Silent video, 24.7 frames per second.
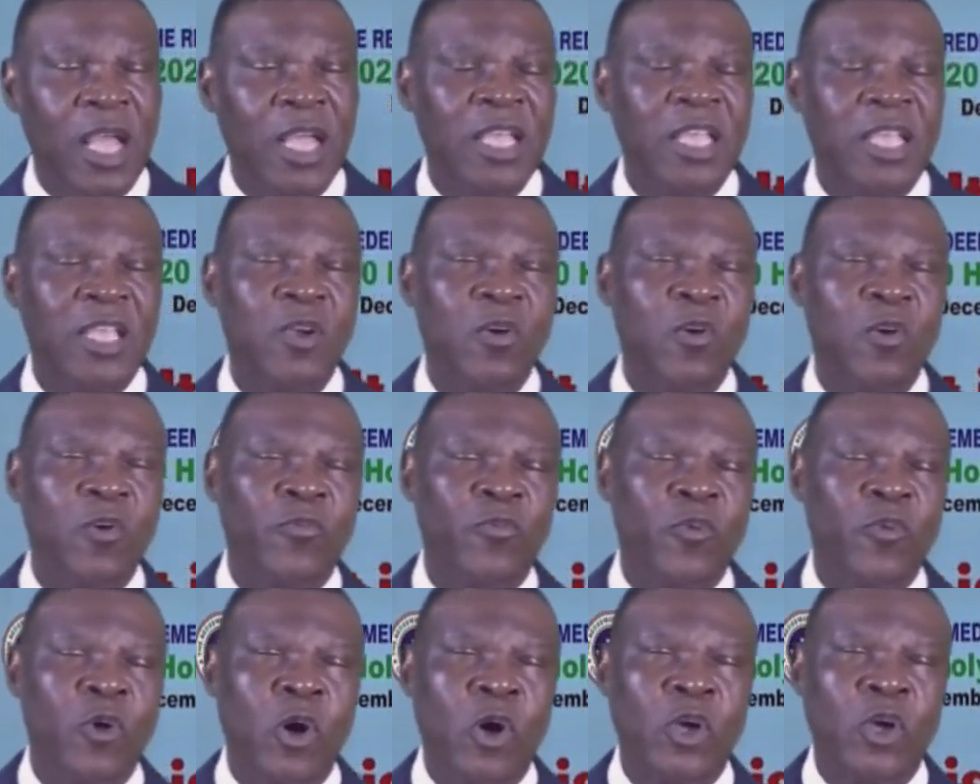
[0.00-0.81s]
Thank you
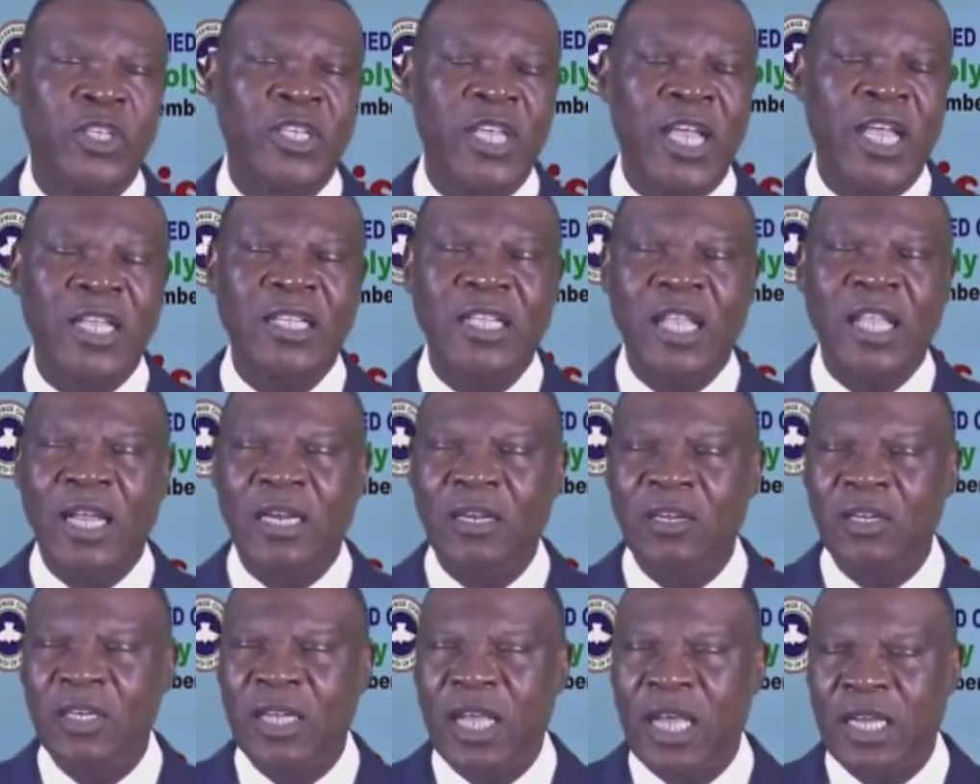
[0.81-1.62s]
for yet
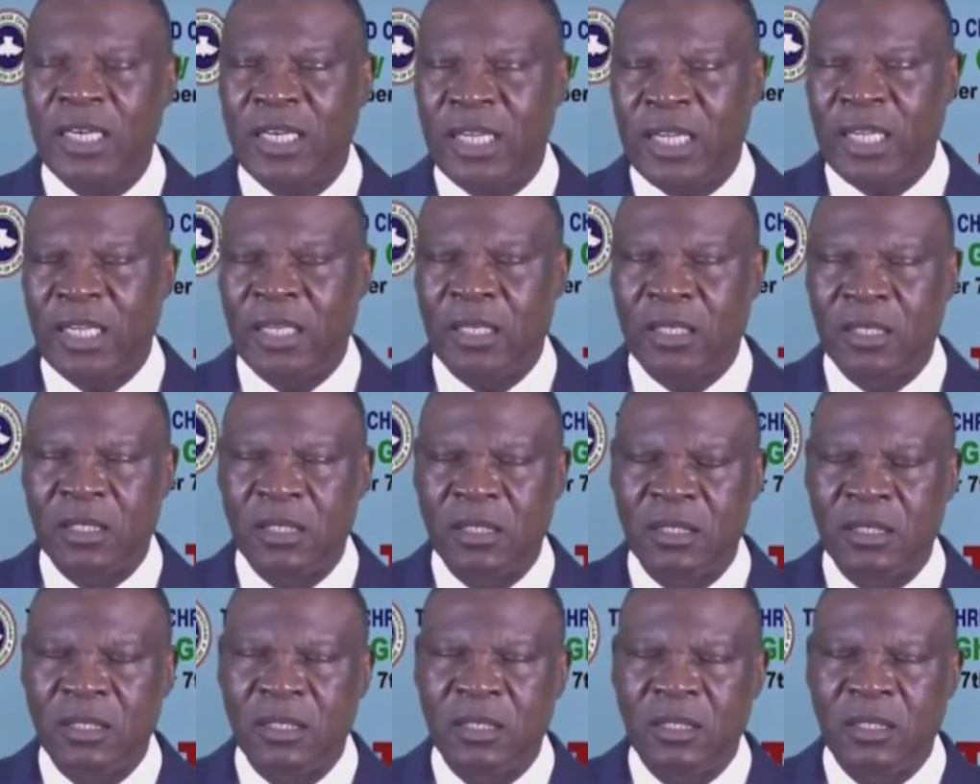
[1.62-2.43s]
another
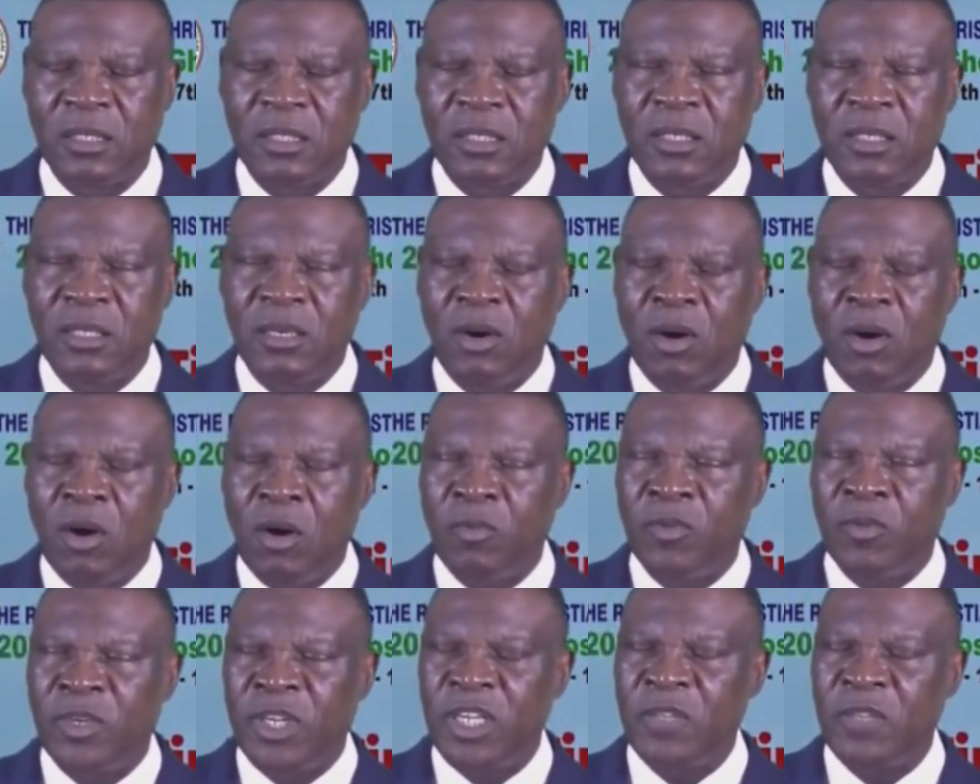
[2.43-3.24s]
day
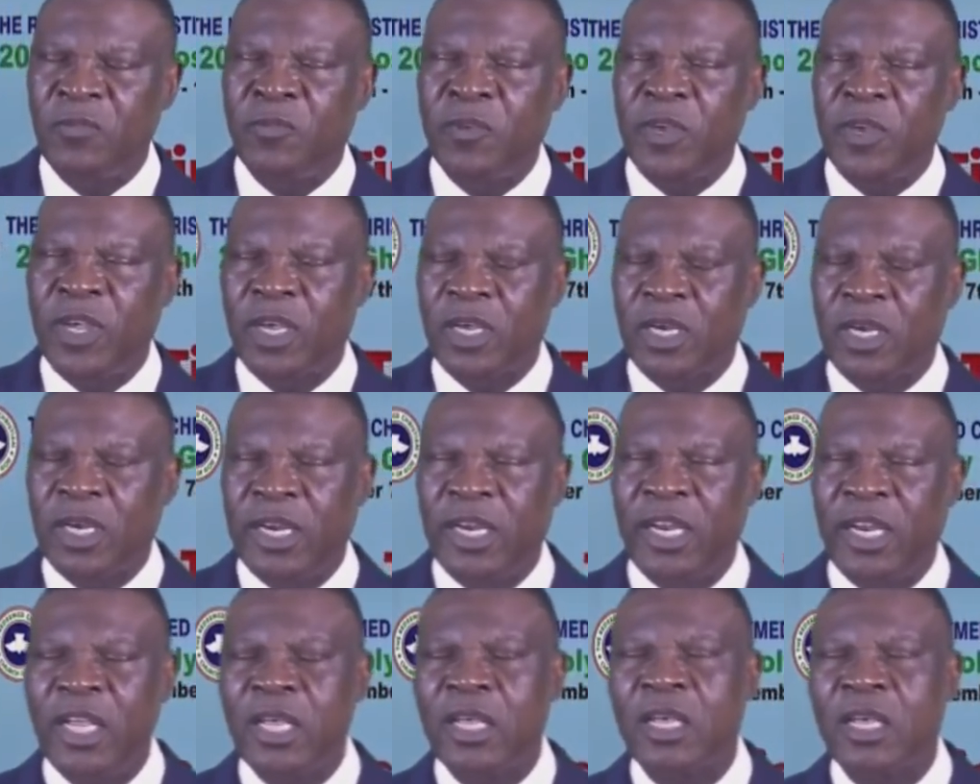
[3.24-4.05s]
of this free
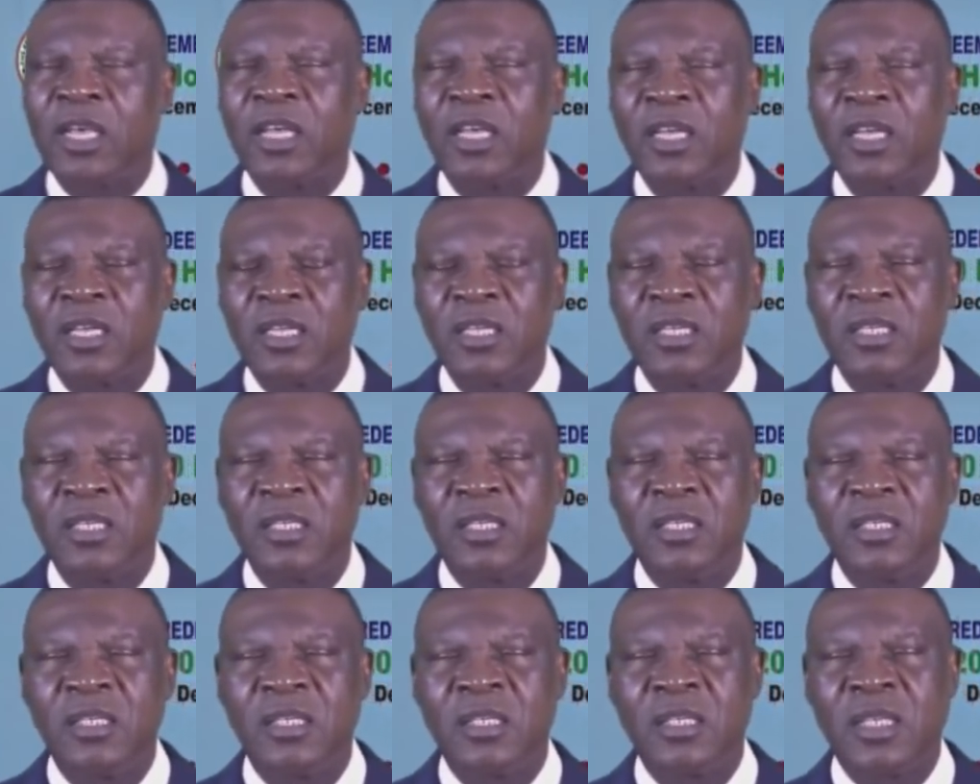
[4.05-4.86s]
clinic.
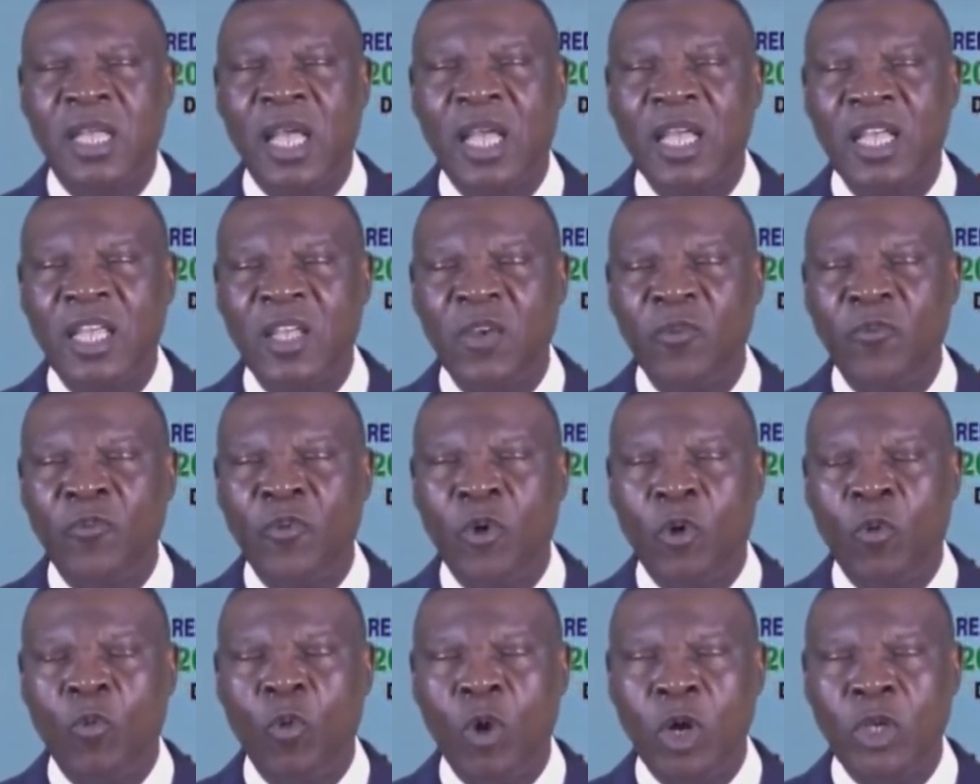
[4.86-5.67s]
Thank you
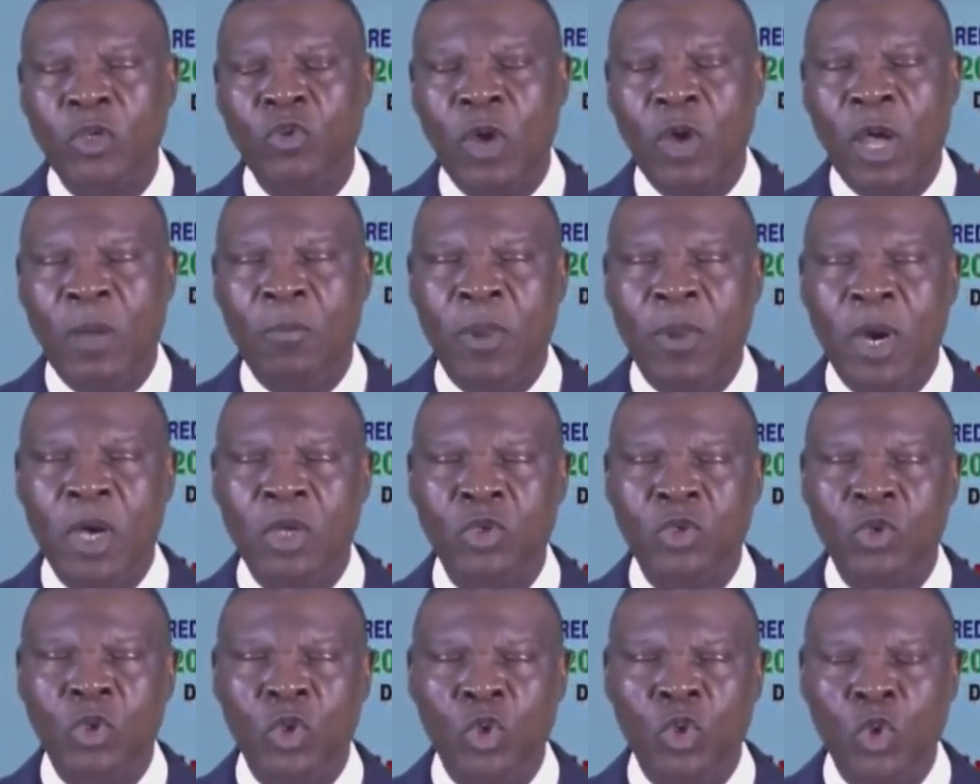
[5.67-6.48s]
for what you are
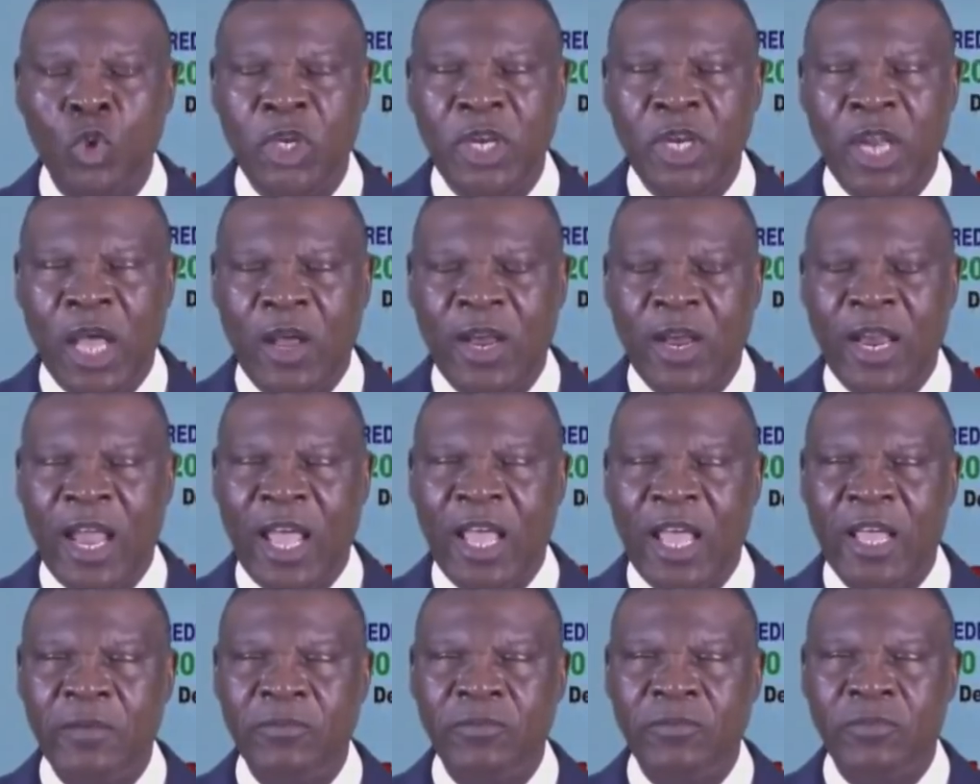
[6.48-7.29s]
about to do in our
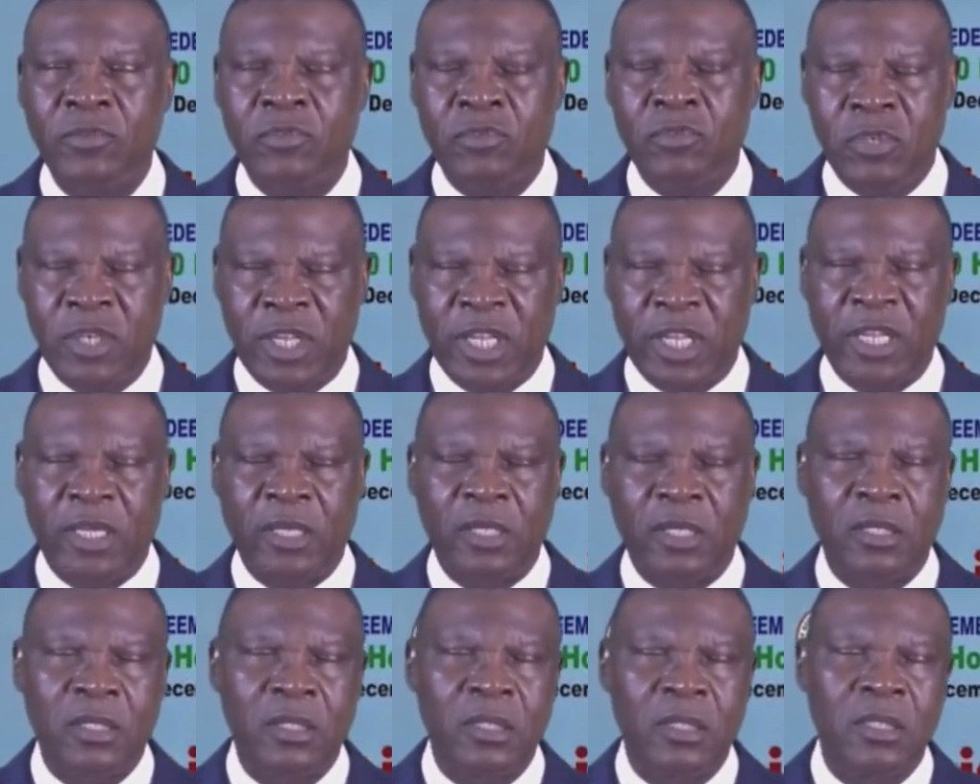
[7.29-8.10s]
life
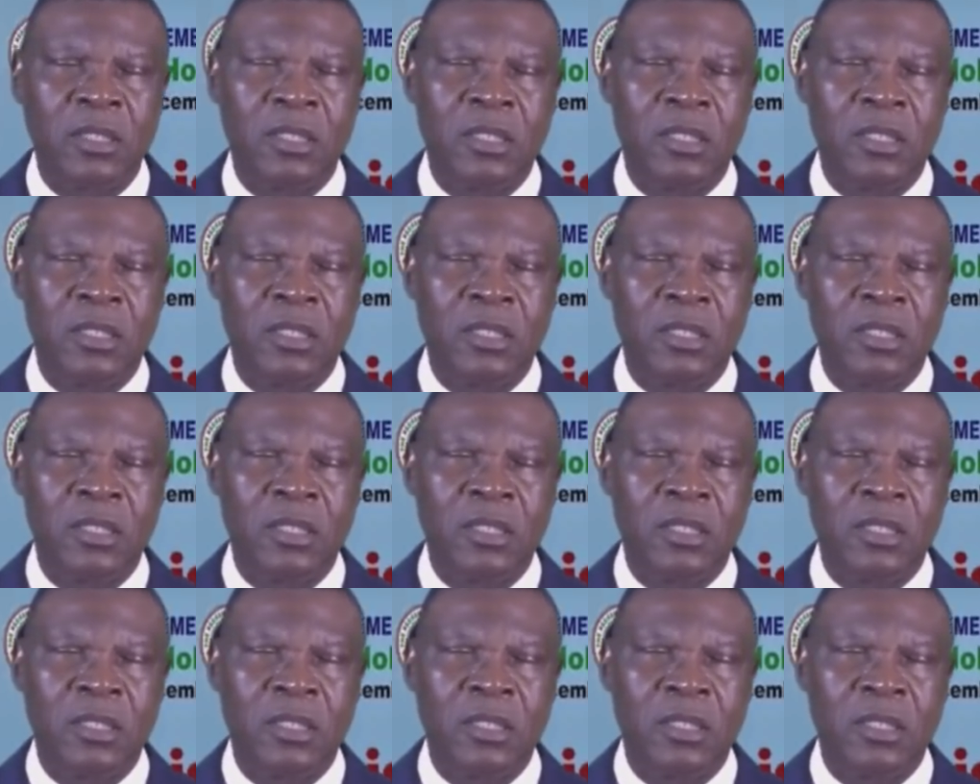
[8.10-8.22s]
today.